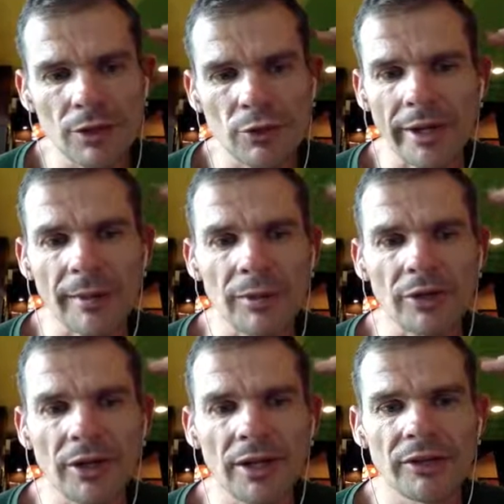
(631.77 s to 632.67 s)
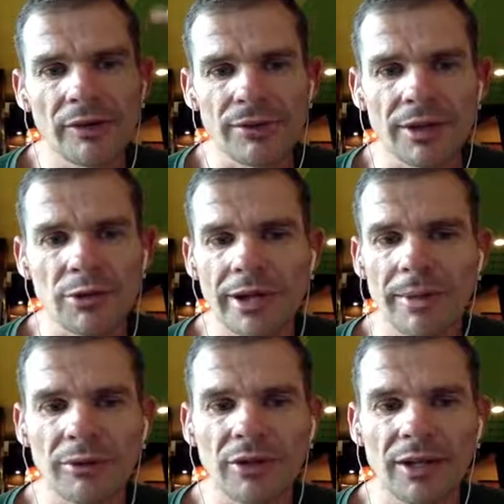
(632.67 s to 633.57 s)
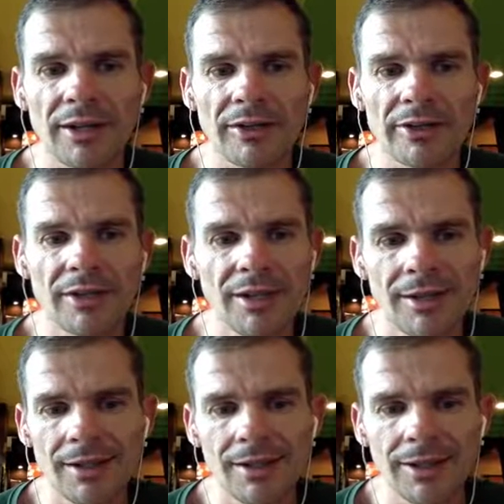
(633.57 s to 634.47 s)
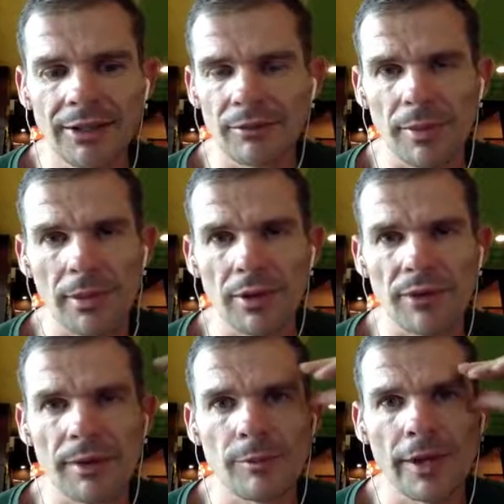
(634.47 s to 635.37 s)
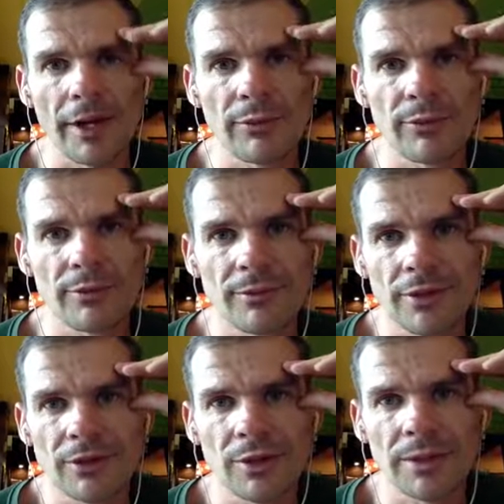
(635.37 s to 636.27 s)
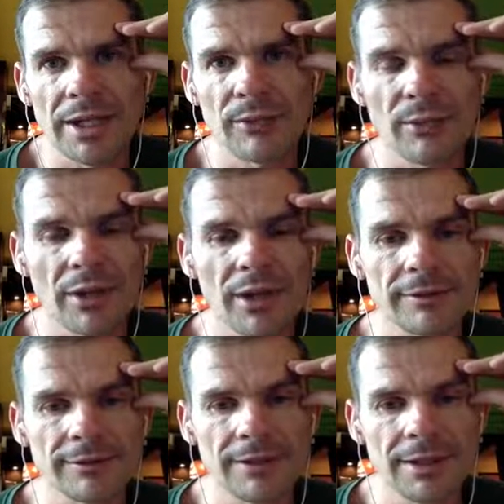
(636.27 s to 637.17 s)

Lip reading: 28mm tyres. So if you're only 28mm tyres, it doesn't matter what your frame's made out of, it's going to be comfortable enough.